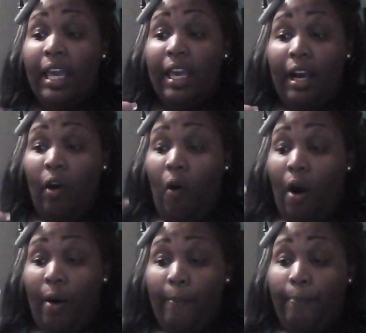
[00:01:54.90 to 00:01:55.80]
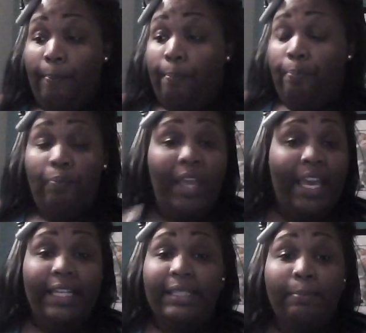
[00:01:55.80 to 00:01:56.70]
or
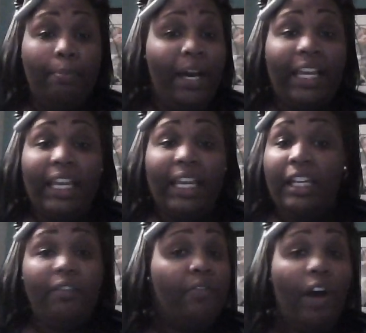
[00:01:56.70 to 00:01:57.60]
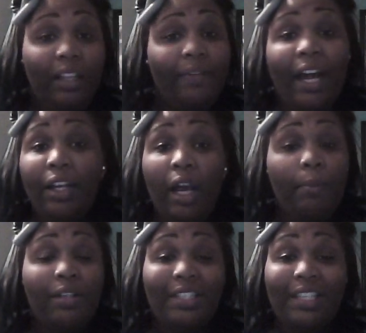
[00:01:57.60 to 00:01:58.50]
his bucket of all of our numbers
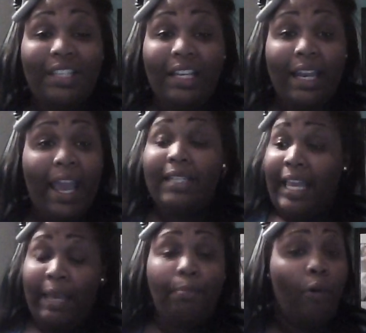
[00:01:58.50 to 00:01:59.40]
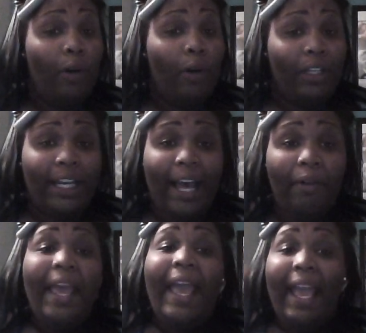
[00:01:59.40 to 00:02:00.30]
and names, and he pulled it out
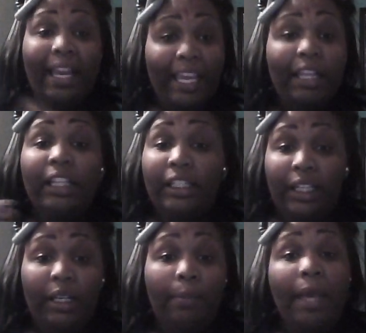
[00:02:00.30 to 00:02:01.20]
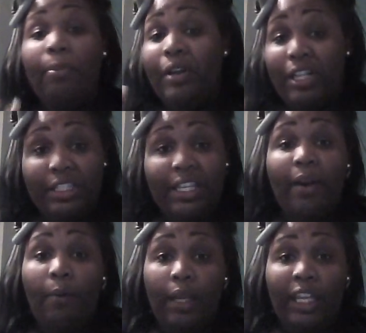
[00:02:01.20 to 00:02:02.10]
and he looked at the paper and it said
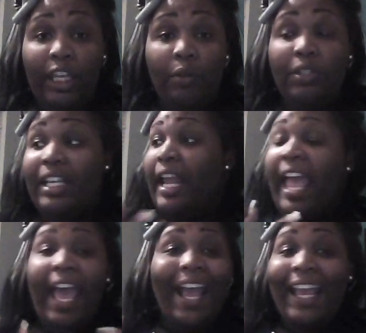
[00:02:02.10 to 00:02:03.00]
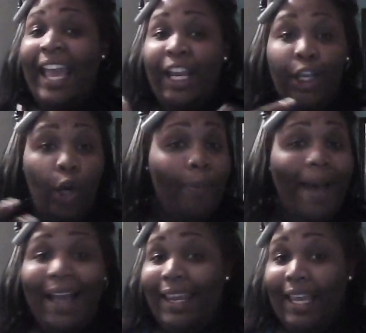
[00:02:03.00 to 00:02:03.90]
Whitney Houston. Can't
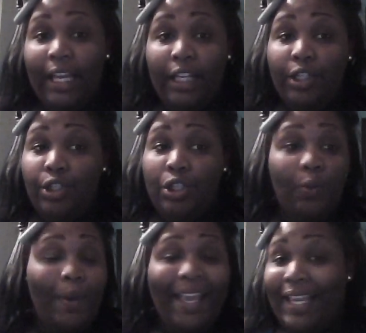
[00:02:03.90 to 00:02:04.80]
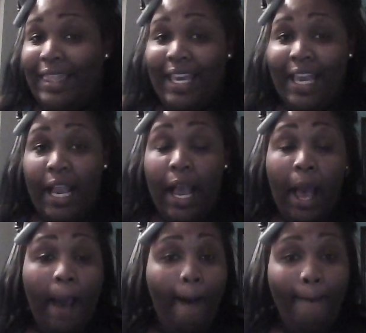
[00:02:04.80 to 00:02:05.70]
nobody do anything
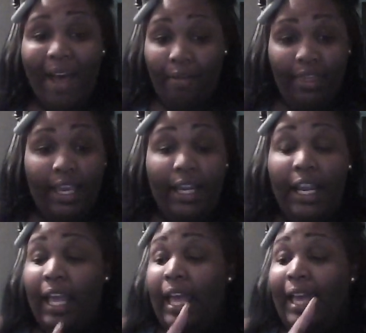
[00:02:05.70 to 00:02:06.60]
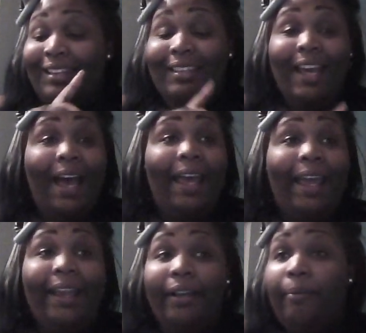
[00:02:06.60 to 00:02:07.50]
about that. Not
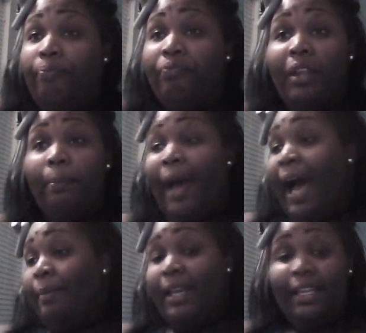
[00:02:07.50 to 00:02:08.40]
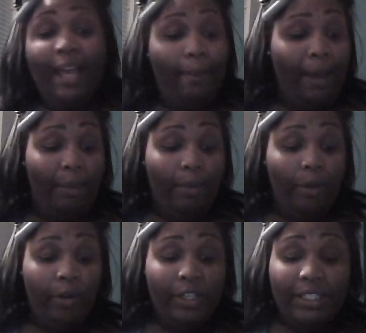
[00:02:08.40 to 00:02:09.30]
not Bobby
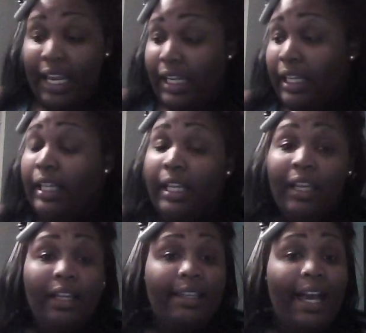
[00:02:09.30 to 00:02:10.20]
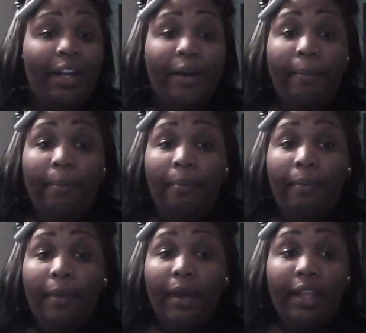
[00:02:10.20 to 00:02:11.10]
Christina, not her mother,
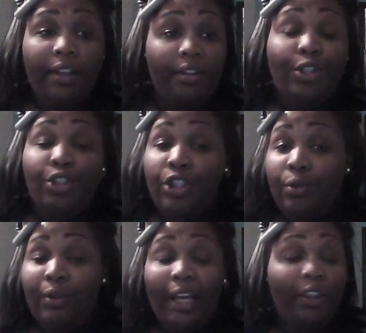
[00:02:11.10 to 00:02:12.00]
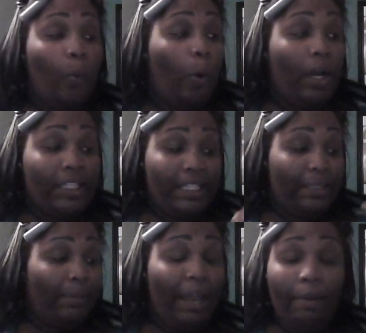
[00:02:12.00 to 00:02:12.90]
not you, not the ones that's
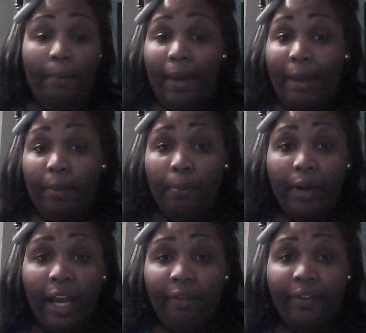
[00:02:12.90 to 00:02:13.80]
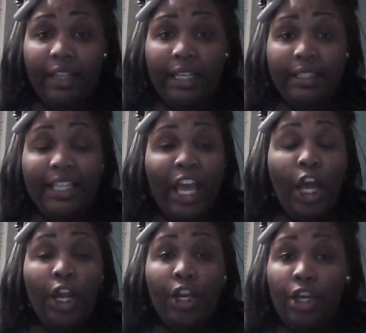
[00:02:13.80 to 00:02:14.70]
blaming Bobby Brown for this.
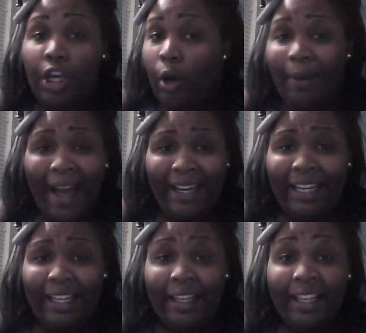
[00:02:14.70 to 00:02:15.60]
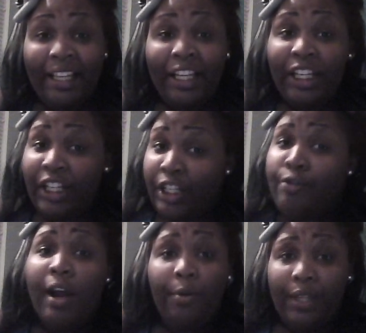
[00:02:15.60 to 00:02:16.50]
Nobody could
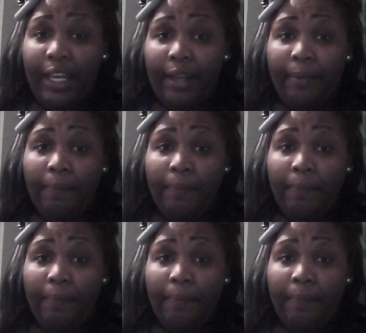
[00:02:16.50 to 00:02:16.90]
control that.